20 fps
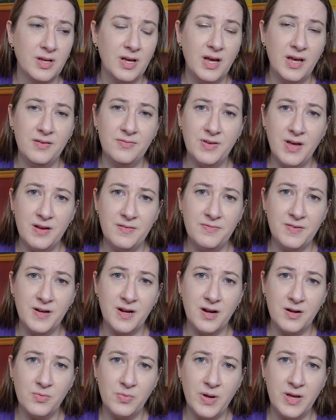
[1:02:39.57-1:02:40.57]
I've got to figure
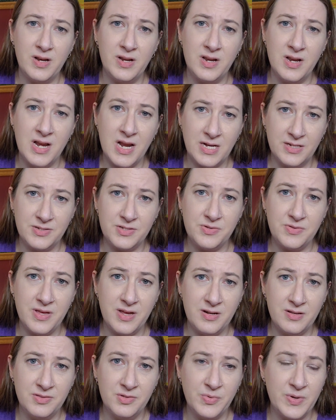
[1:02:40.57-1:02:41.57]
out a way to not do
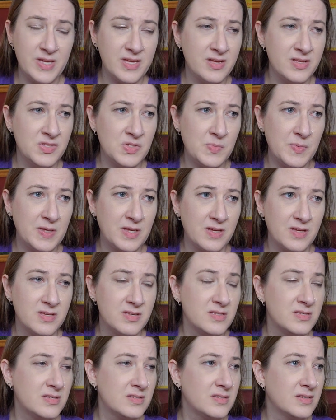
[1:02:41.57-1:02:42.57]
that on the weekends,
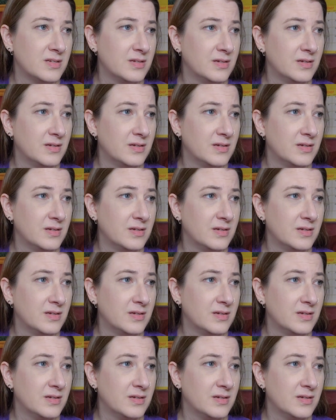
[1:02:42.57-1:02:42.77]
because